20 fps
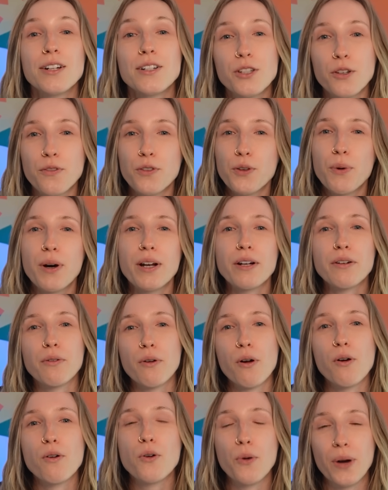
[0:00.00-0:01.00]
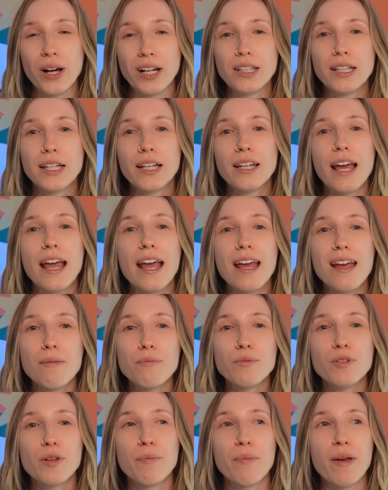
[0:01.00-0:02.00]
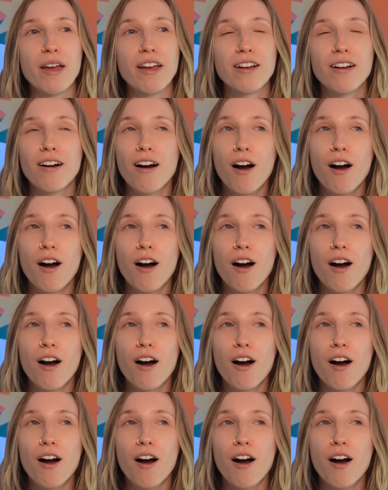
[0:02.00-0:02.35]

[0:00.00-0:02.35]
So if you want to grow quickly, aim to make